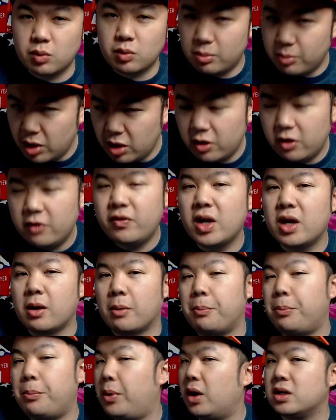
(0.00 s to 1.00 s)
We're
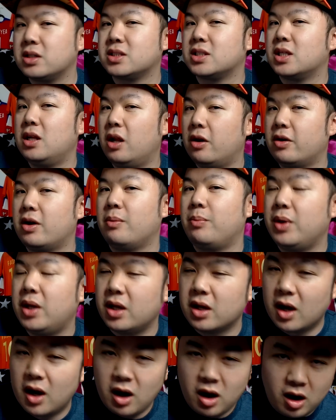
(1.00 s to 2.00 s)
moving Barcelona
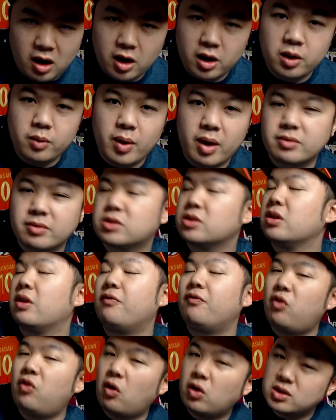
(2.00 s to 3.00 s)
B all the way over to the
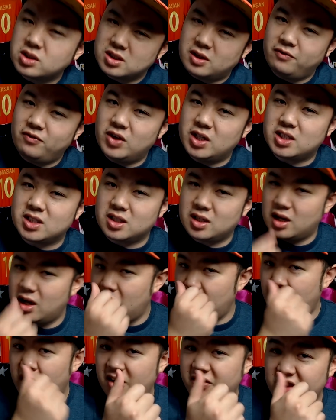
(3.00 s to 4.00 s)
4th division
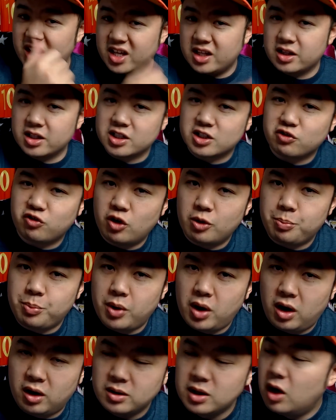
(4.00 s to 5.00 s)
of English
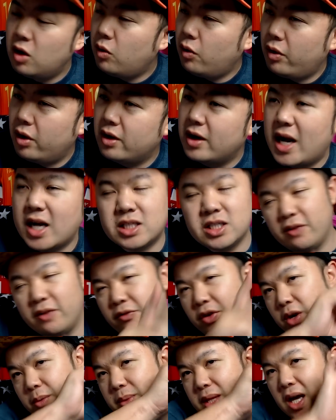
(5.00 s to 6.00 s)
football. Or actually,
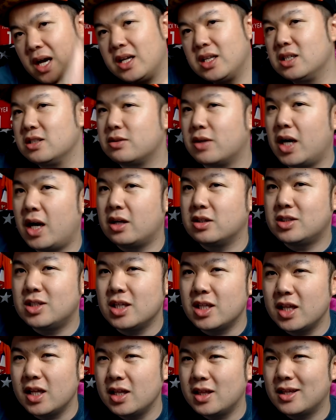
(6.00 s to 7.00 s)
vote on the other things right now. Do
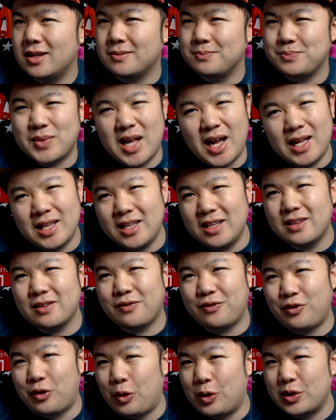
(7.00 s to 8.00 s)
you think I think the
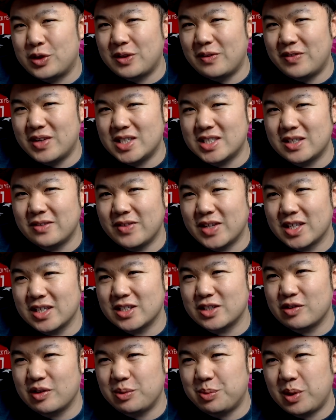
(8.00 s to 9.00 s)
4th division of
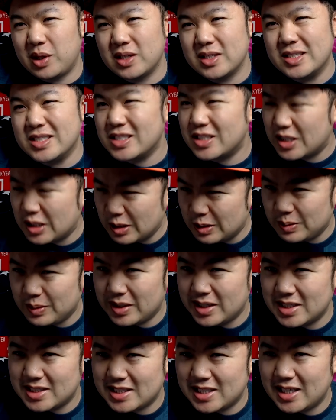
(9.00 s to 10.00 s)
English football is too
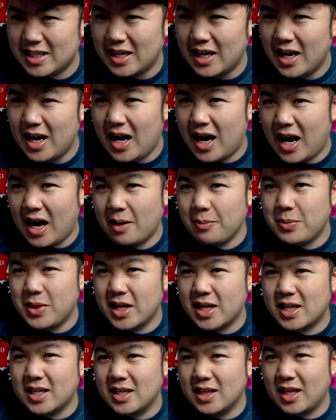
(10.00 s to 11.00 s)
easy? I'm
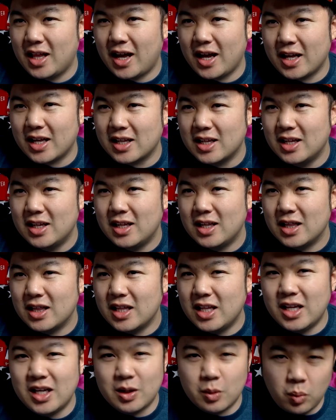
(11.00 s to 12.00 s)
thinking like
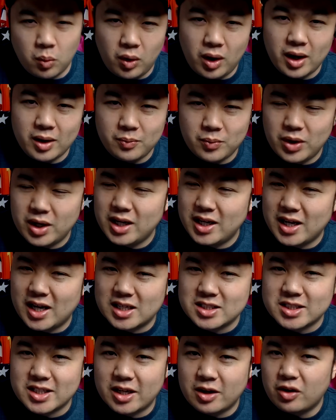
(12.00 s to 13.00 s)
League One. What do you
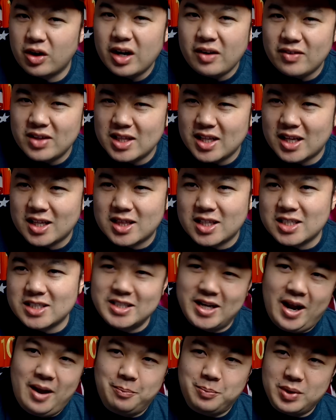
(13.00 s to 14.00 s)
guys say? Or even like the
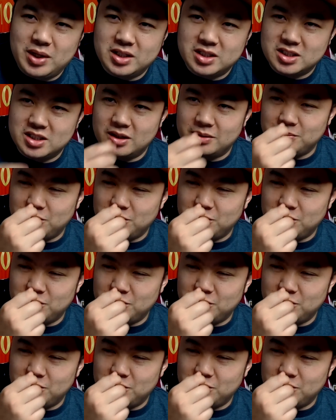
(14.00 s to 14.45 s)
championship.